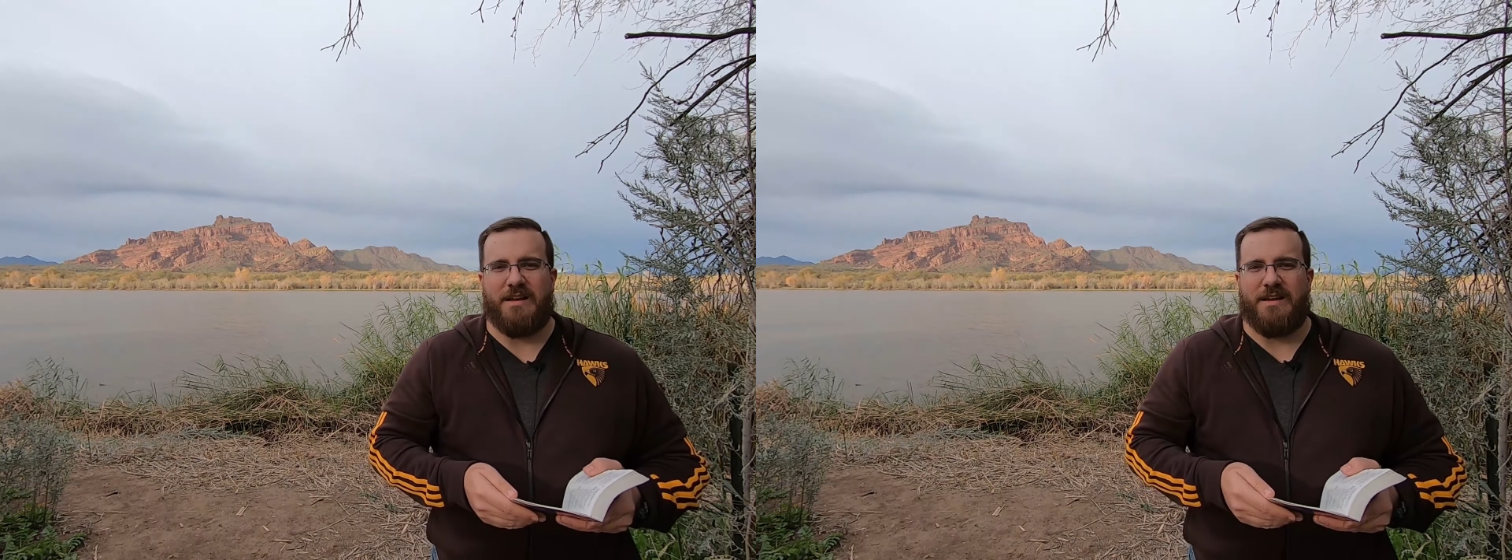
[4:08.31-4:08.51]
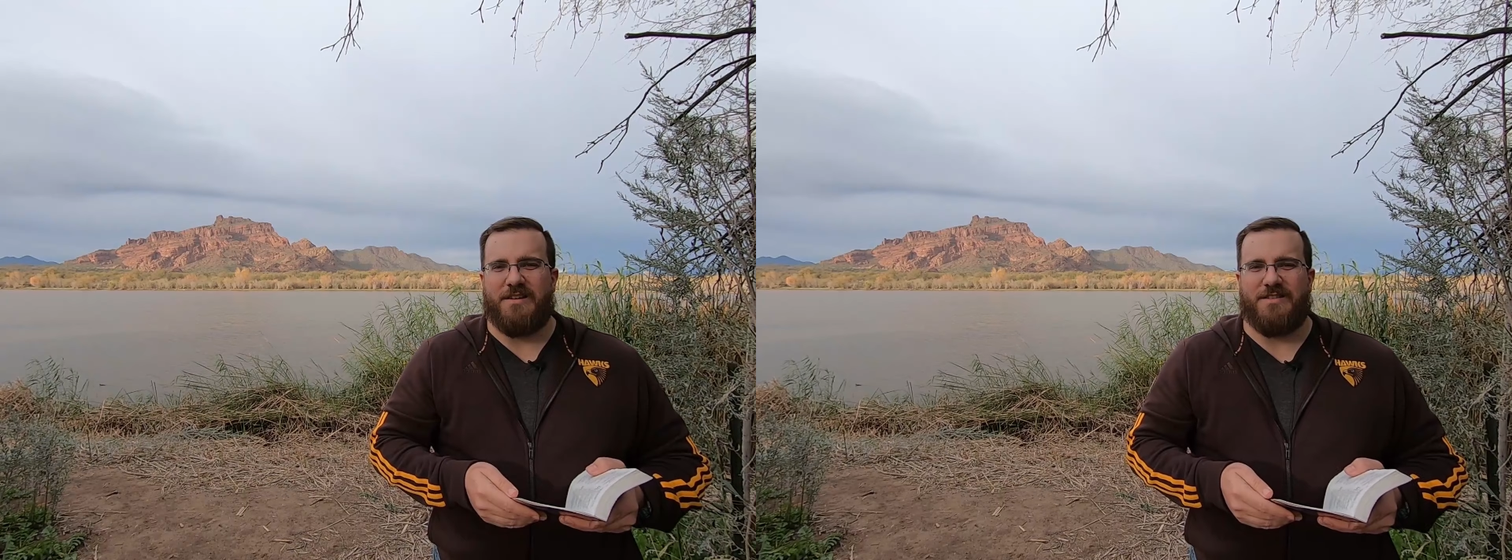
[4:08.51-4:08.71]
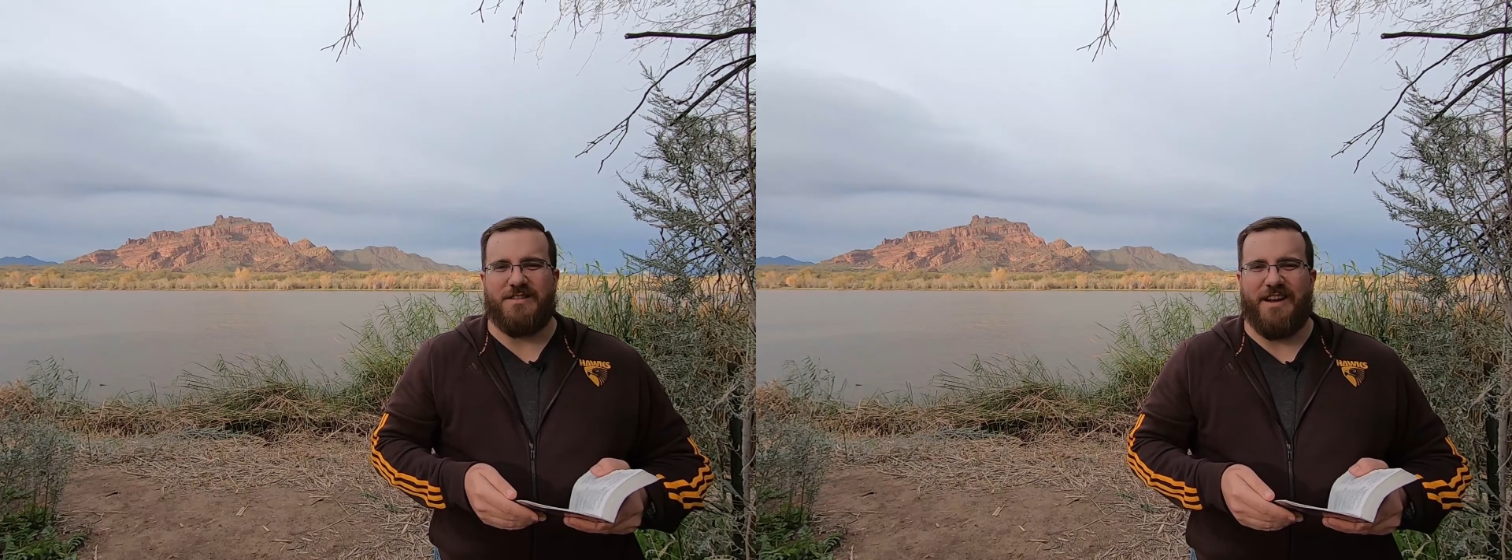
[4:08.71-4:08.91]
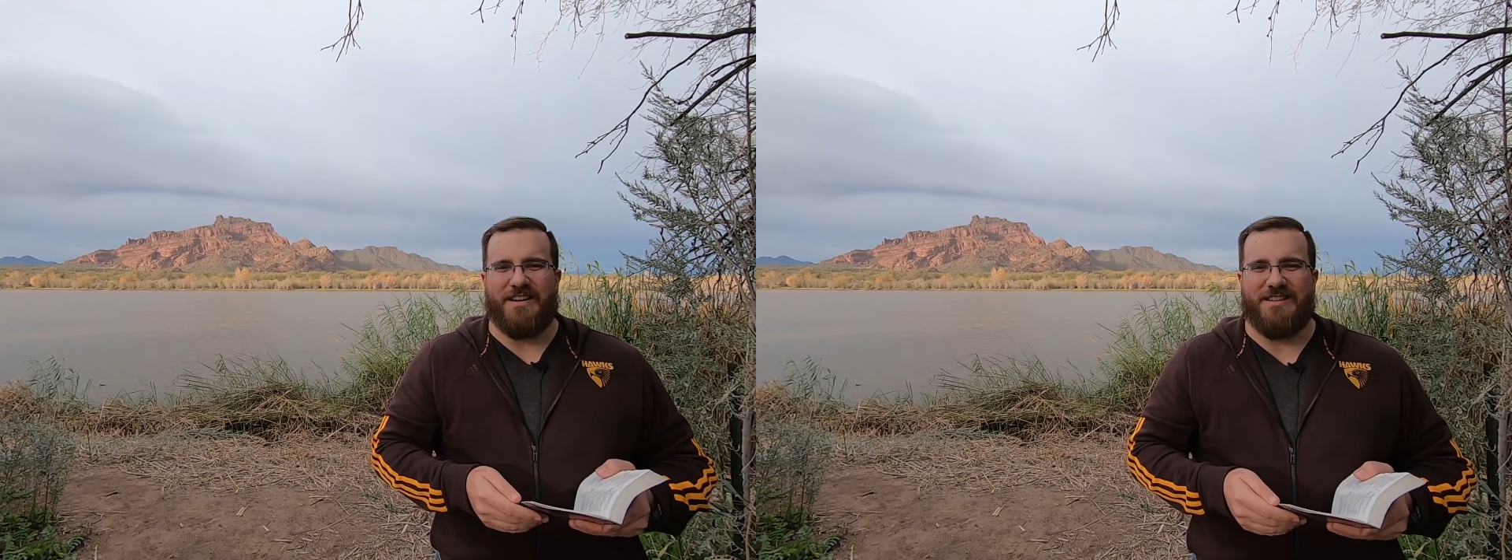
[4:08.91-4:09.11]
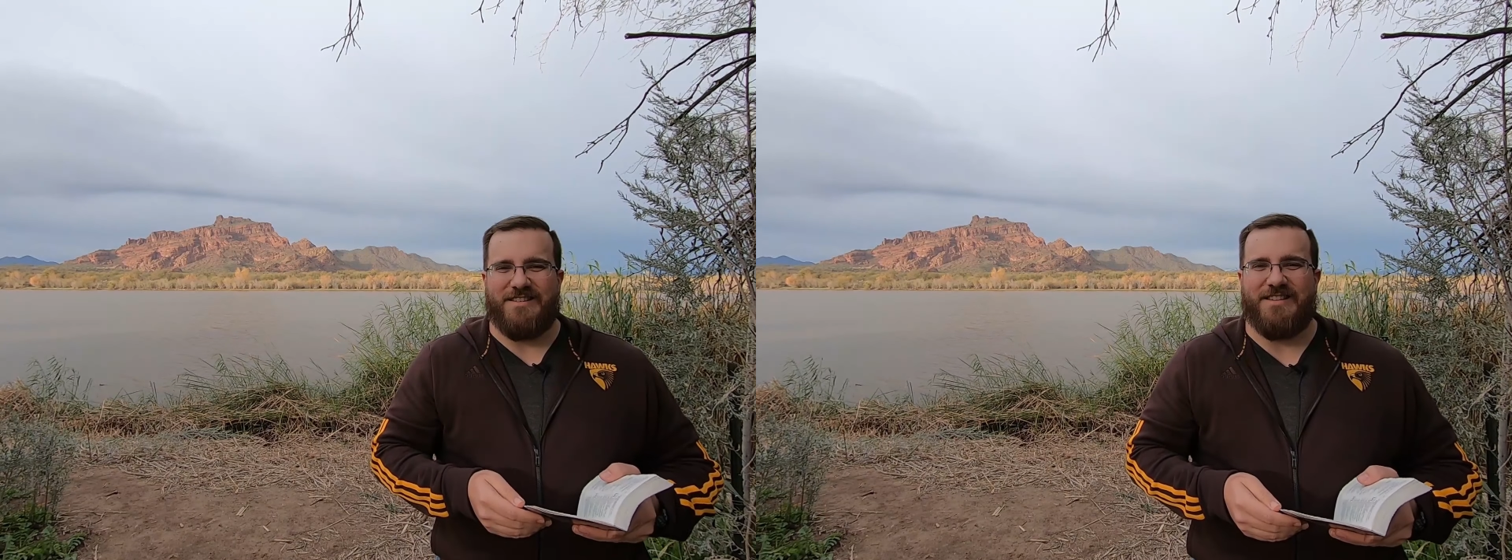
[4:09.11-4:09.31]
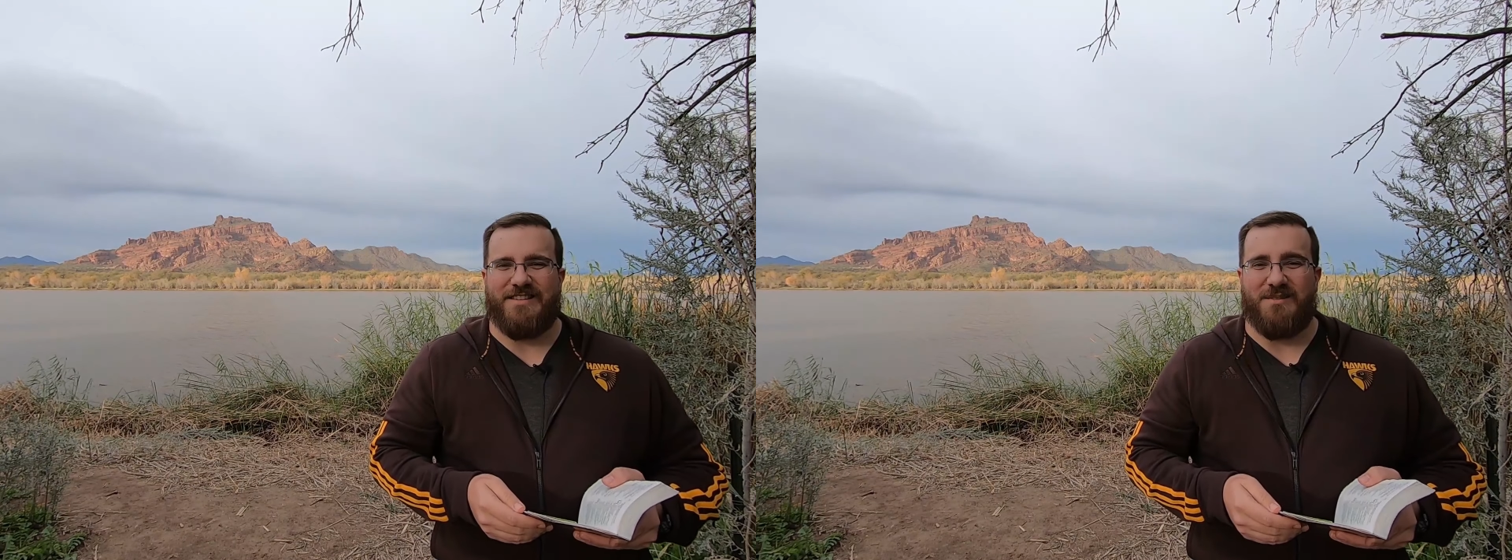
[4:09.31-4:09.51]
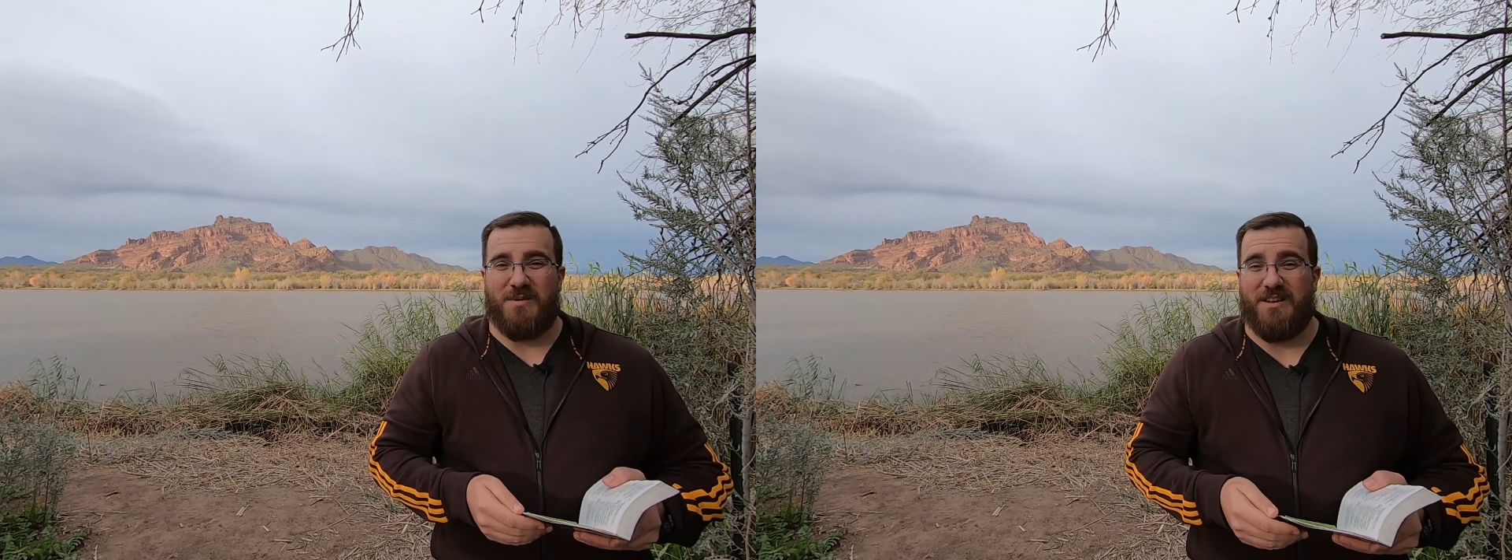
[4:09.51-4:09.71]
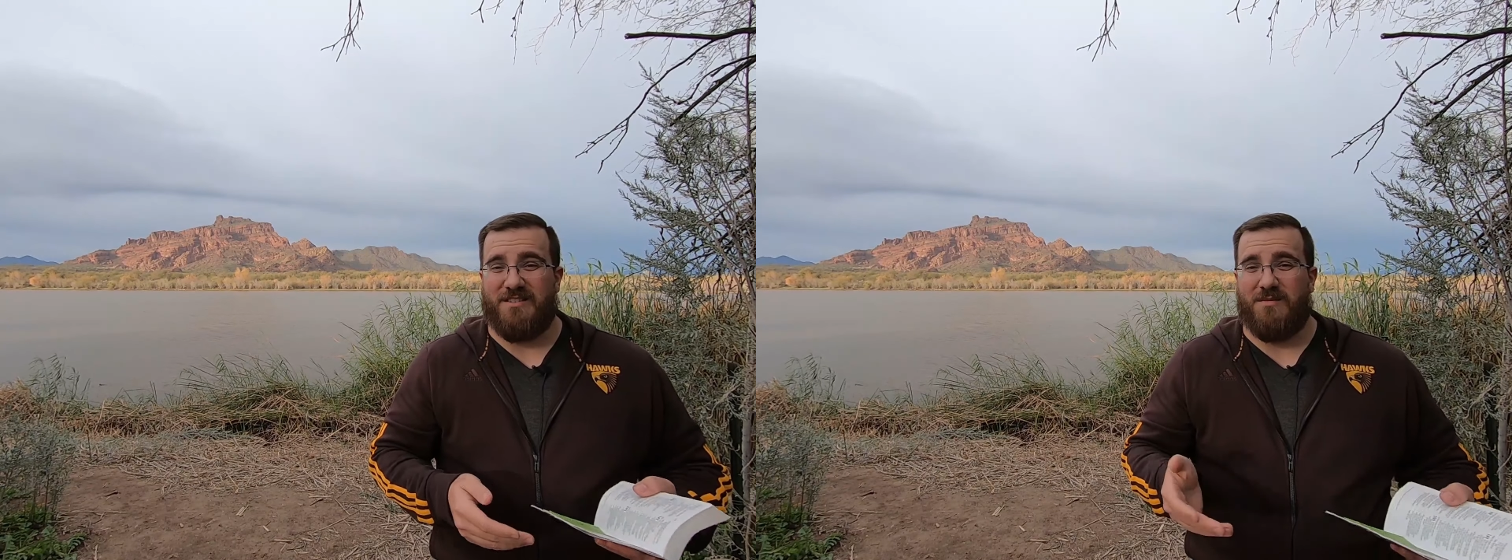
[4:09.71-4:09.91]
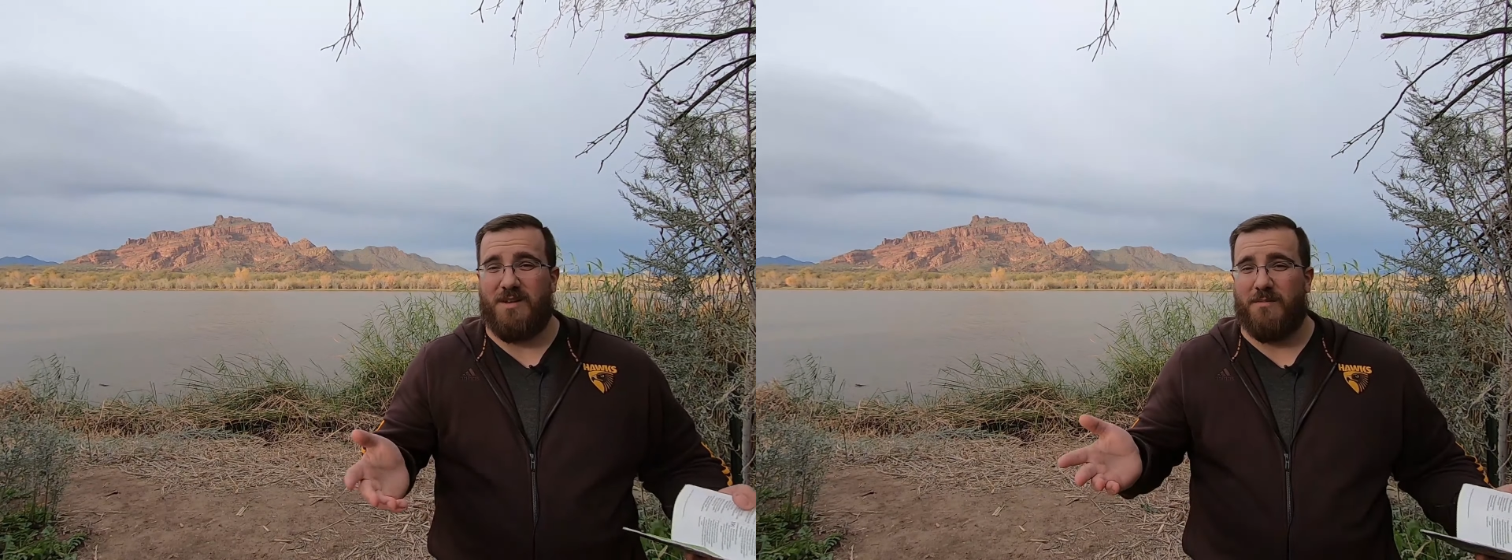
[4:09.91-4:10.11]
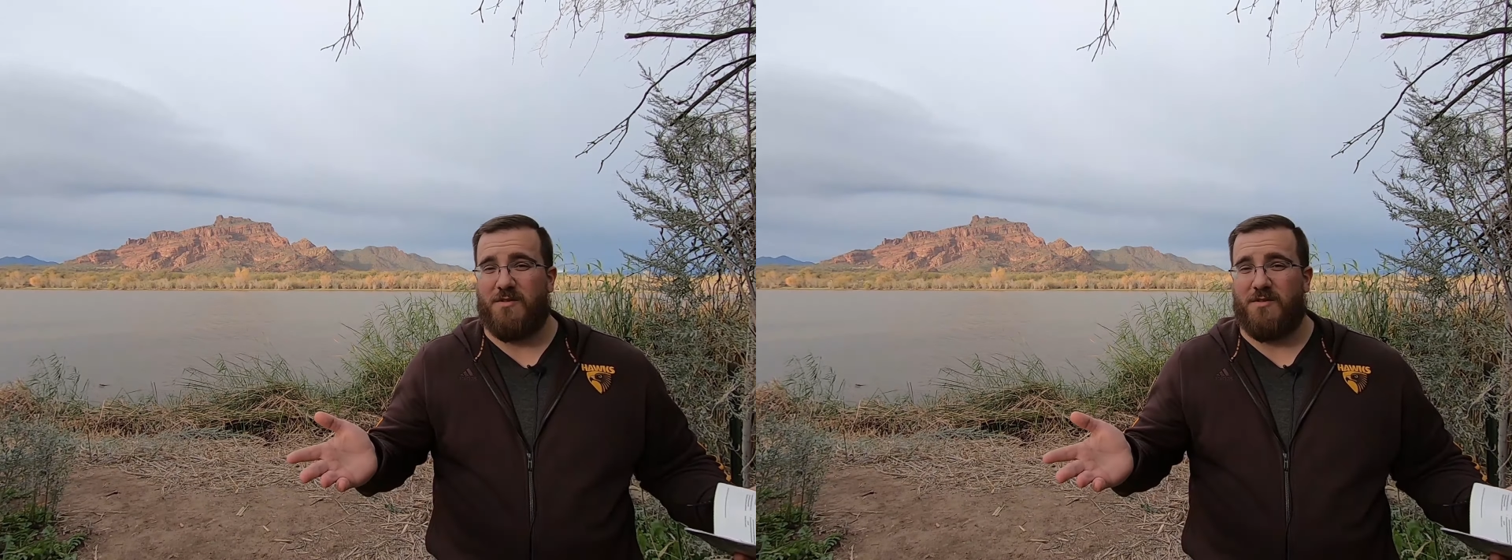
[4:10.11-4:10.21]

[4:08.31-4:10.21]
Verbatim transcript: is just not consistent because sometimes